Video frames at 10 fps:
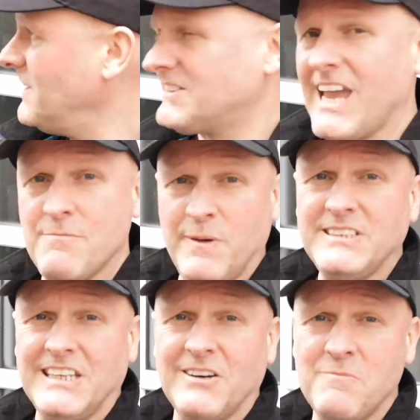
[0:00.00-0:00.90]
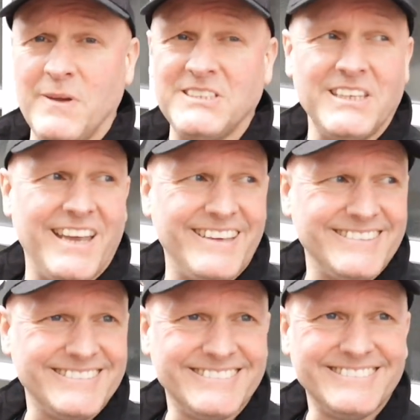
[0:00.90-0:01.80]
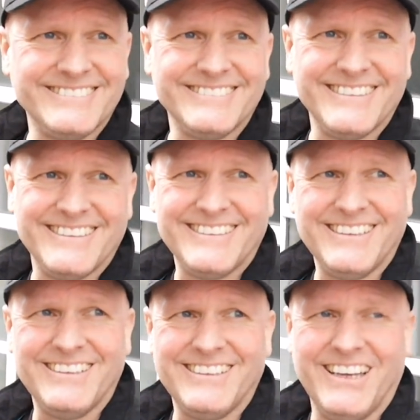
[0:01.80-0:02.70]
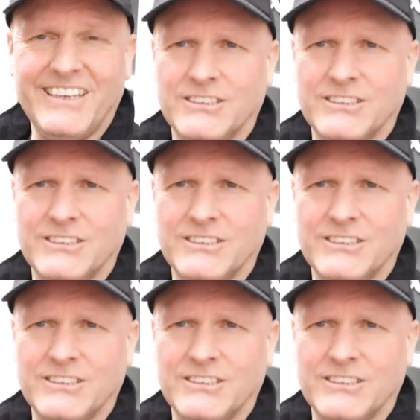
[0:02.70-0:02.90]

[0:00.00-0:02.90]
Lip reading: It's getting busier and busier. And